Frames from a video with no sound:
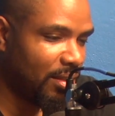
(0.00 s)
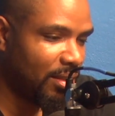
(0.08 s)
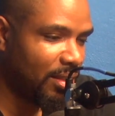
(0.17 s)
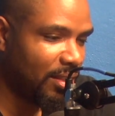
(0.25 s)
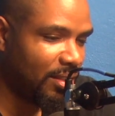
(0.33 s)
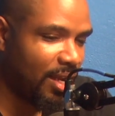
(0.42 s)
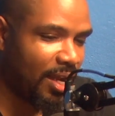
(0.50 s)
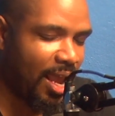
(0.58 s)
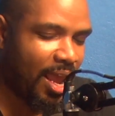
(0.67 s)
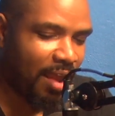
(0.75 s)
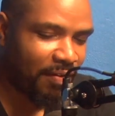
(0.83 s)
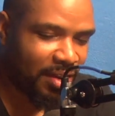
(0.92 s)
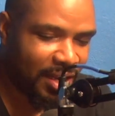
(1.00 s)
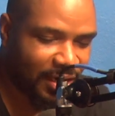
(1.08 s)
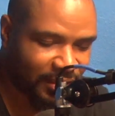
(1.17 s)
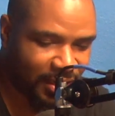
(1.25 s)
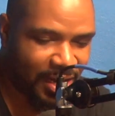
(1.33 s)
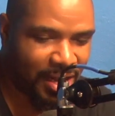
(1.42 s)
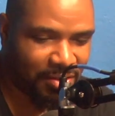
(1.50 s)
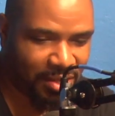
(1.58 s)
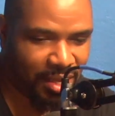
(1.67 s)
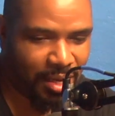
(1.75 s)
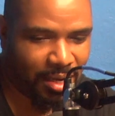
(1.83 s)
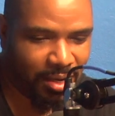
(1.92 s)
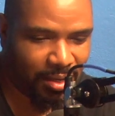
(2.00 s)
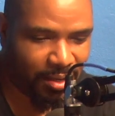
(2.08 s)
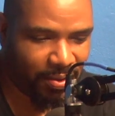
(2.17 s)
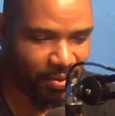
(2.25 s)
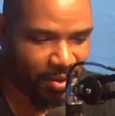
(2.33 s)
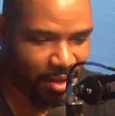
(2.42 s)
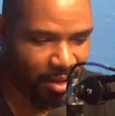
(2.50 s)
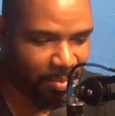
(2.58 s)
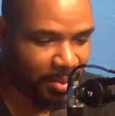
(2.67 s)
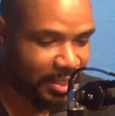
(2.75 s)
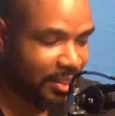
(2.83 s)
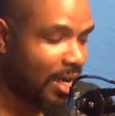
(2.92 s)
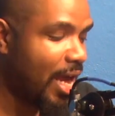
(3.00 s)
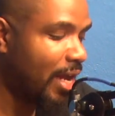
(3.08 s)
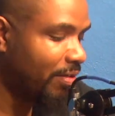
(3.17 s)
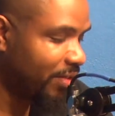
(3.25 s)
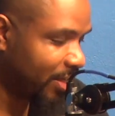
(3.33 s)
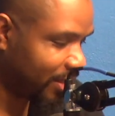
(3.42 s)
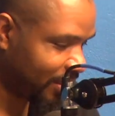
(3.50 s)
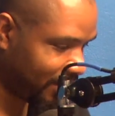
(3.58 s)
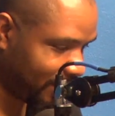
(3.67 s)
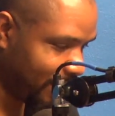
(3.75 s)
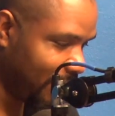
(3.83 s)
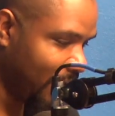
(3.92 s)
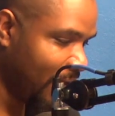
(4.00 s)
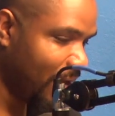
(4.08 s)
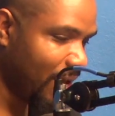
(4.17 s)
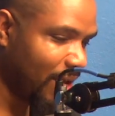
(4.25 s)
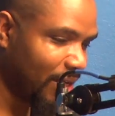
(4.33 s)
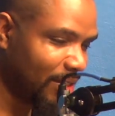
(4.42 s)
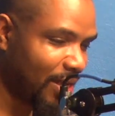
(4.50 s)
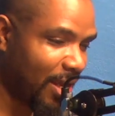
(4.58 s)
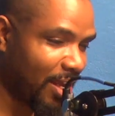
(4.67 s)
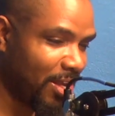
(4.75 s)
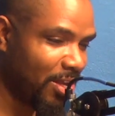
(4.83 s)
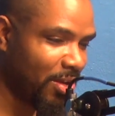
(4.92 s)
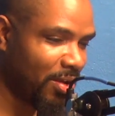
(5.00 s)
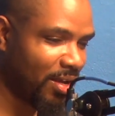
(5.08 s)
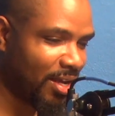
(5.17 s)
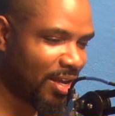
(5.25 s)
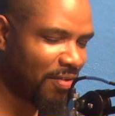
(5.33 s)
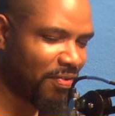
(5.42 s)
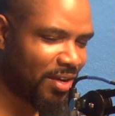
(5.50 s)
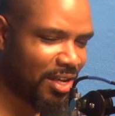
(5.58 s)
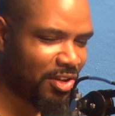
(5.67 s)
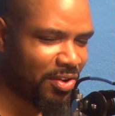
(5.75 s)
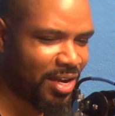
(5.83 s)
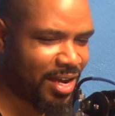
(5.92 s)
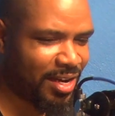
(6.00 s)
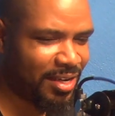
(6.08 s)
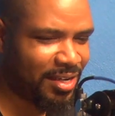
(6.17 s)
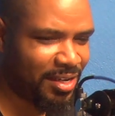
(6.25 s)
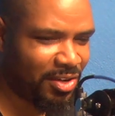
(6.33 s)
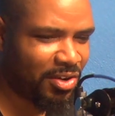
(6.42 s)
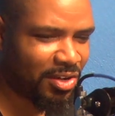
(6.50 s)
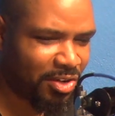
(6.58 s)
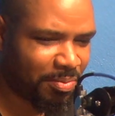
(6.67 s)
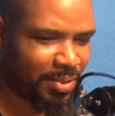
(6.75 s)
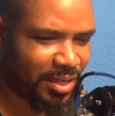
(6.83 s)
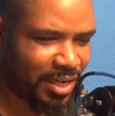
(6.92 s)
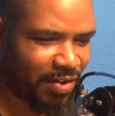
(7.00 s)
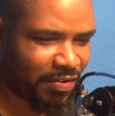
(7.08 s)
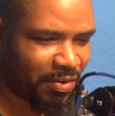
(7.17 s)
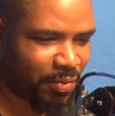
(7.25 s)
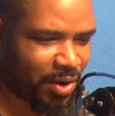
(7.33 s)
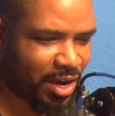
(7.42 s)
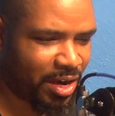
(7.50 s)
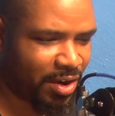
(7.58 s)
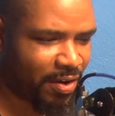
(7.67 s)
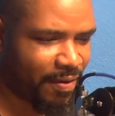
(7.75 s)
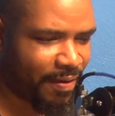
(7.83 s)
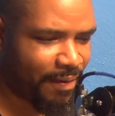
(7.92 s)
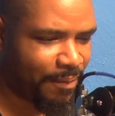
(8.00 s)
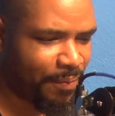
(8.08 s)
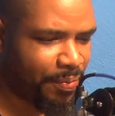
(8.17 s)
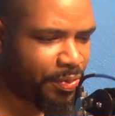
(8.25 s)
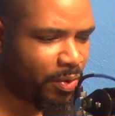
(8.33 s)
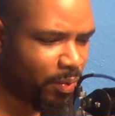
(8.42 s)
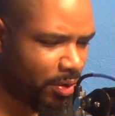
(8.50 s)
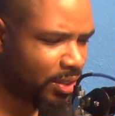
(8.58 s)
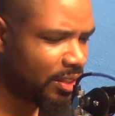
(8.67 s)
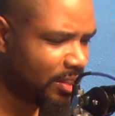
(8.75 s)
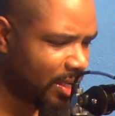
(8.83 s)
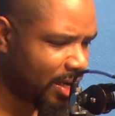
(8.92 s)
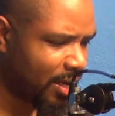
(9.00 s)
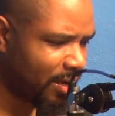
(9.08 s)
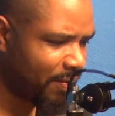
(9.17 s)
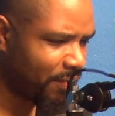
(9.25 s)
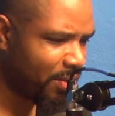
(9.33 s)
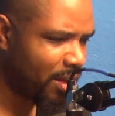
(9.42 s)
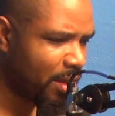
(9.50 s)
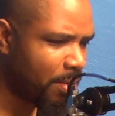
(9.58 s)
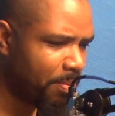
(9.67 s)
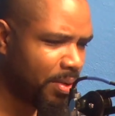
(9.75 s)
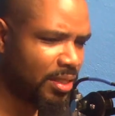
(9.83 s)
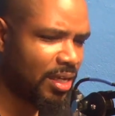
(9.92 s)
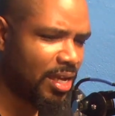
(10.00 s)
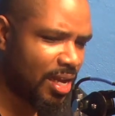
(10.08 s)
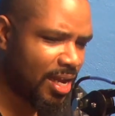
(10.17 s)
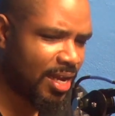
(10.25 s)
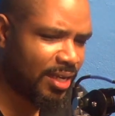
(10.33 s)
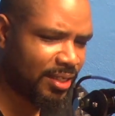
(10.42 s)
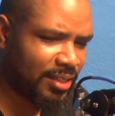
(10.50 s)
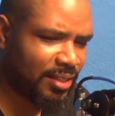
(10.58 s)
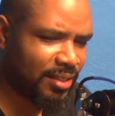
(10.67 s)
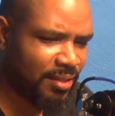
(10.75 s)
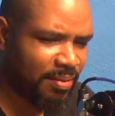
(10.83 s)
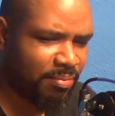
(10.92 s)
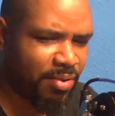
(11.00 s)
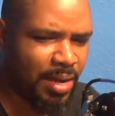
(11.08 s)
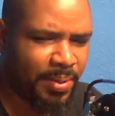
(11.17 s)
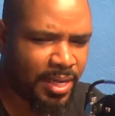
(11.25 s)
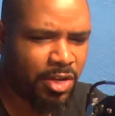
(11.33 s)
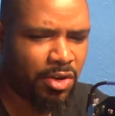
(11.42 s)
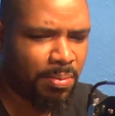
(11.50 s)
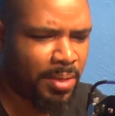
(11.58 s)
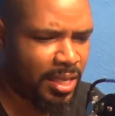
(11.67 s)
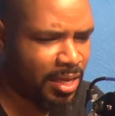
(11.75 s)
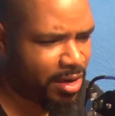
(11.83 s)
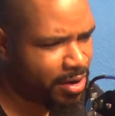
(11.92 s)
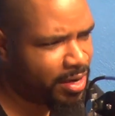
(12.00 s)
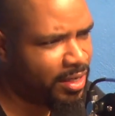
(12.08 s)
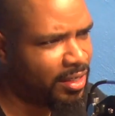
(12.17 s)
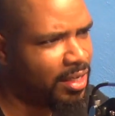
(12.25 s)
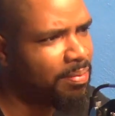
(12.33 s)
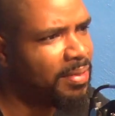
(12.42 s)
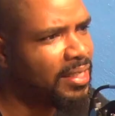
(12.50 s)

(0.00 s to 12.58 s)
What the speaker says: It's like I have clients that are out there, but it's a lot of us. It's like, I feel like you're a little bit different, where the work is there, but the clients probably in your immediate area can be